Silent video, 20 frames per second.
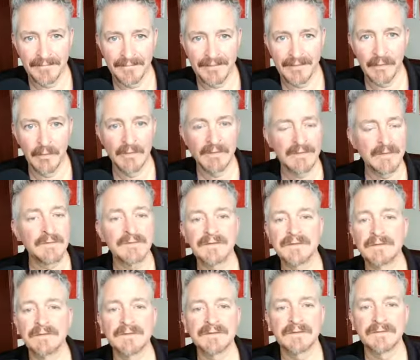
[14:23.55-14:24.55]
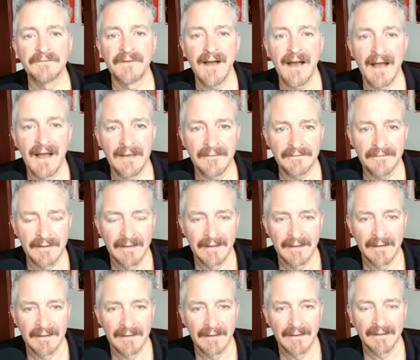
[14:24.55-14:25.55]
those who still survive,
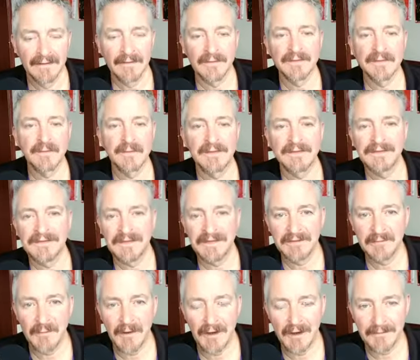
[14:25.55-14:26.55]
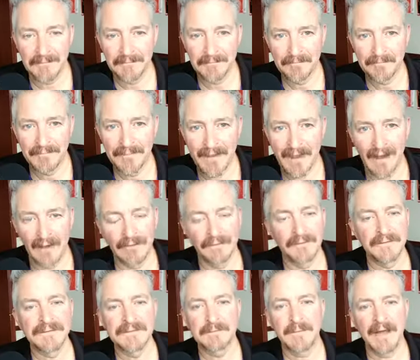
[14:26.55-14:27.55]
those who continue on, out of
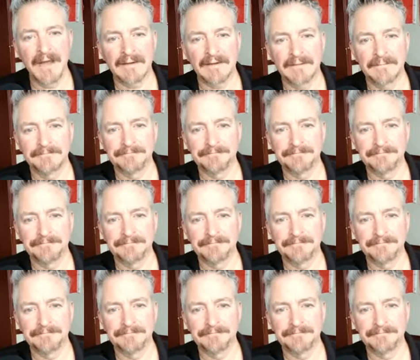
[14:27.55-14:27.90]
respect.